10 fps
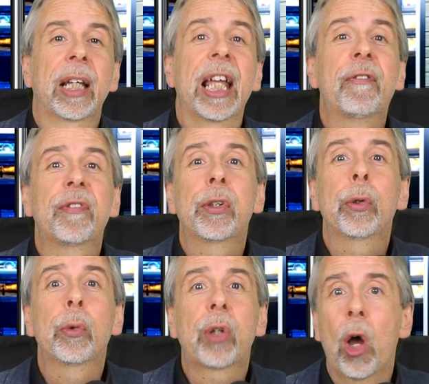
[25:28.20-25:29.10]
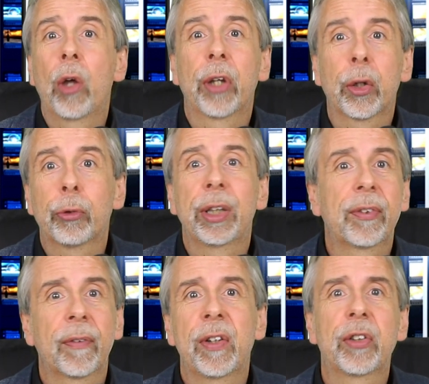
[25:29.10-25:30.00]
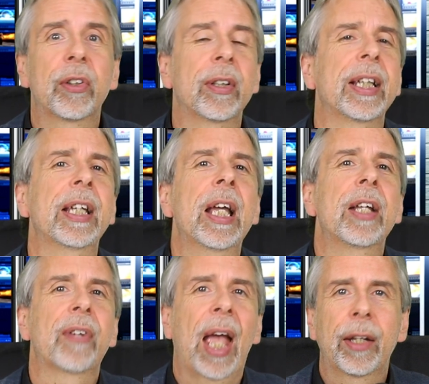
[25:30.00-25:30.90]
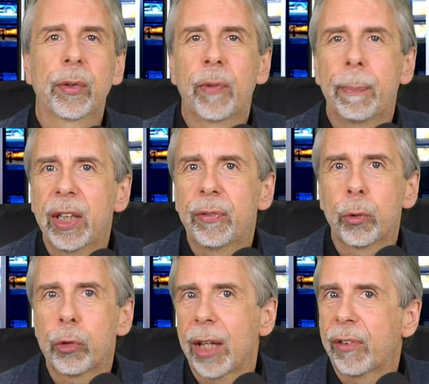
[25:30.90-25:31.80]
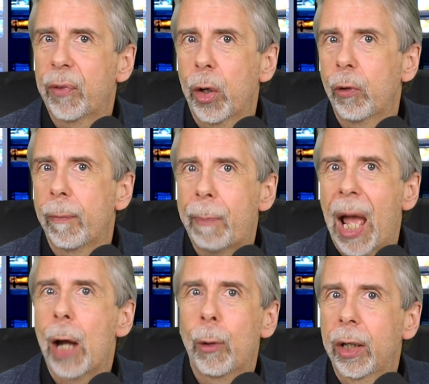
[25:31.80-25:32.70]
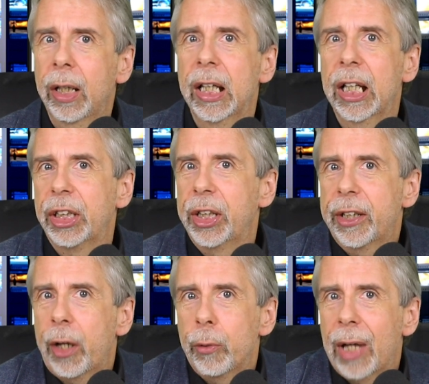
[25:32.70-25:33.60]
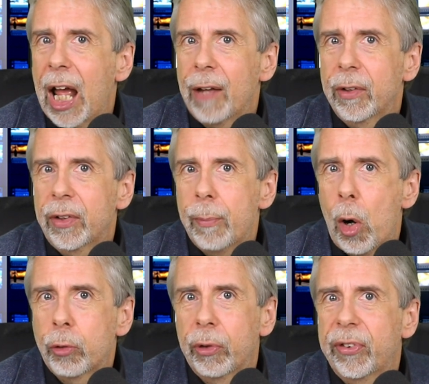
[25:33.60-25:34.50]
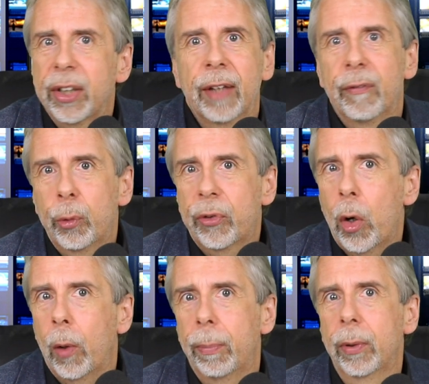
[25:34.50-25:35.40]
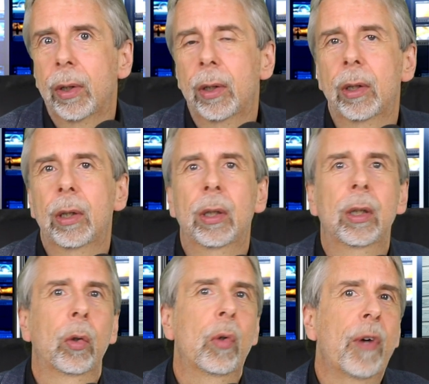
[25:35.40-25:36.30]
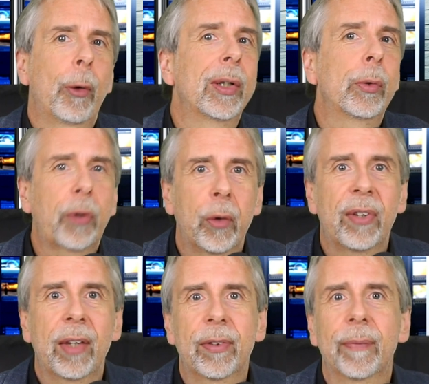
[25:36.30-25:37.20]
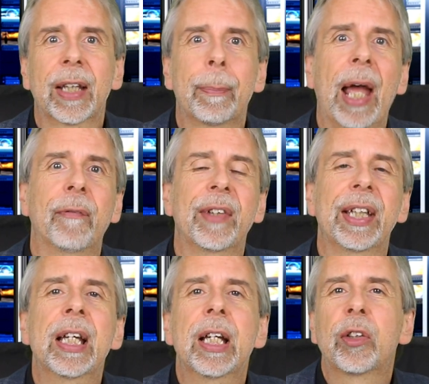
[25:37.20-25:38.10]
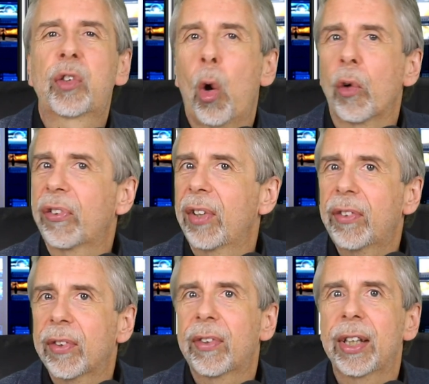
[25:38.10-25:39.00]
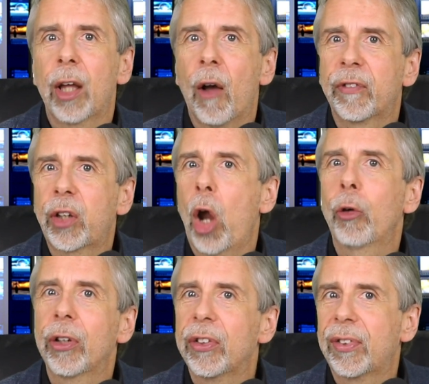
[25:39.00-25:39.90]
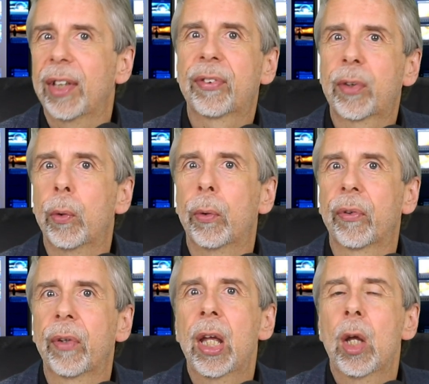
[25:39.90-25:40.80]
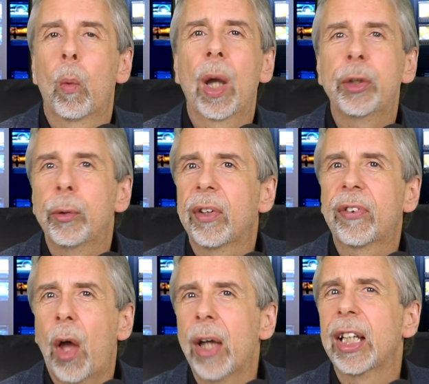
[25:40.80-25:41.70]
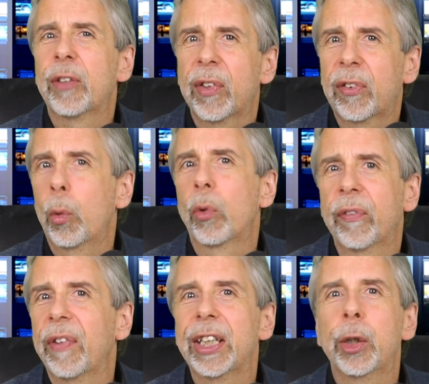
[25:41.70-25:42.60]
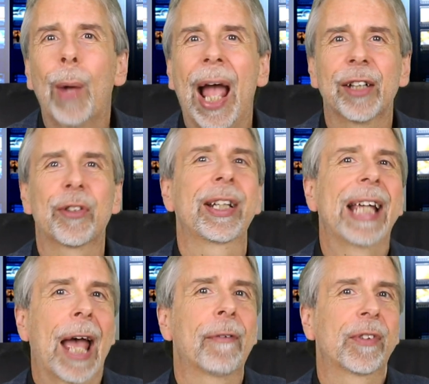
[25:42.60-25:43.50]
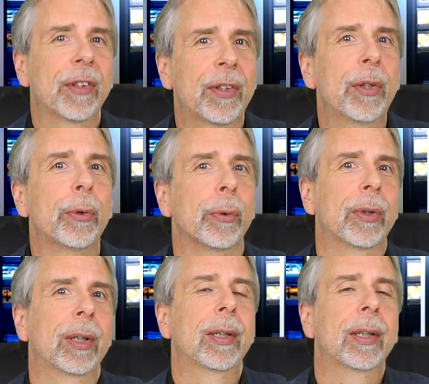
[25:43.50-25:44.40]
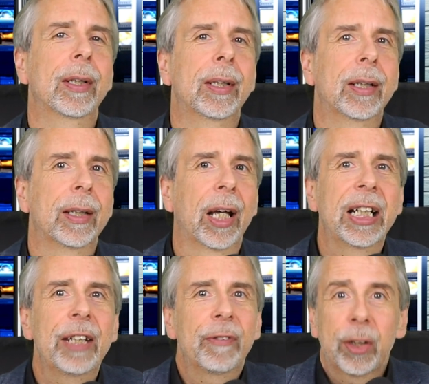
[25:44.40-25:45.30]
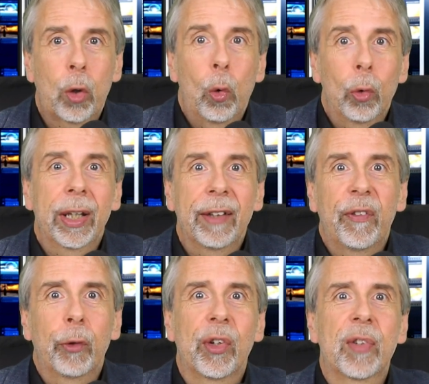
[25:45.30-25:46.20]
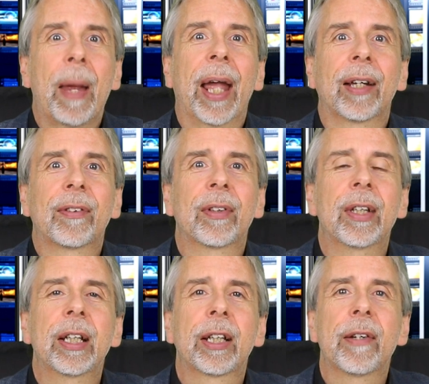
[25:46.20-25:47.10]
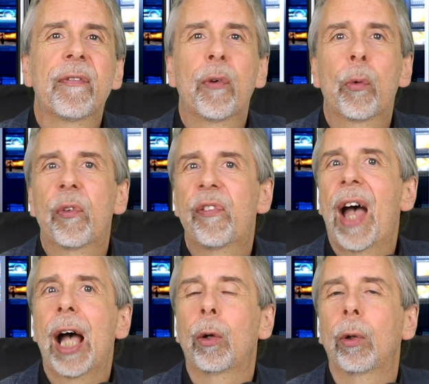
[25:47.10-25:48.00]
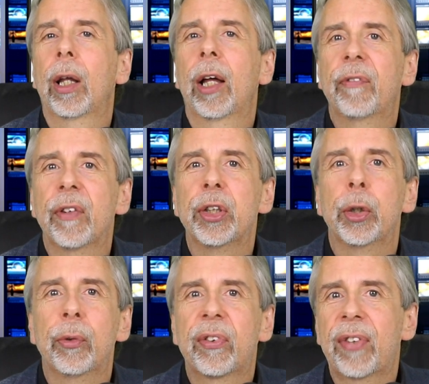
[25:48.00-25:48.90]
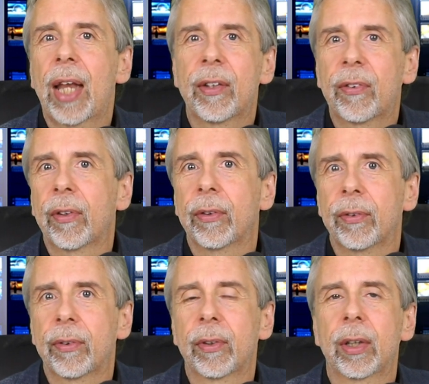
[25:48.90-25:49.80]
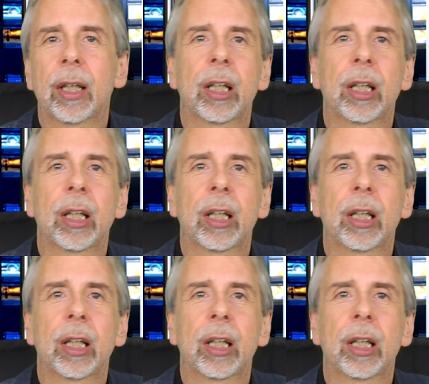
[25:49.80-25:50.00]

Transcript: If you can't agree sufficiently to handle the peaceful transfer of power, you don't have a democracy. Full stop. Although it also says something about the toxicity of current discourse when you decide it's the sort of thing you actually have to do. And even calling for respect can fall foul of the new censors.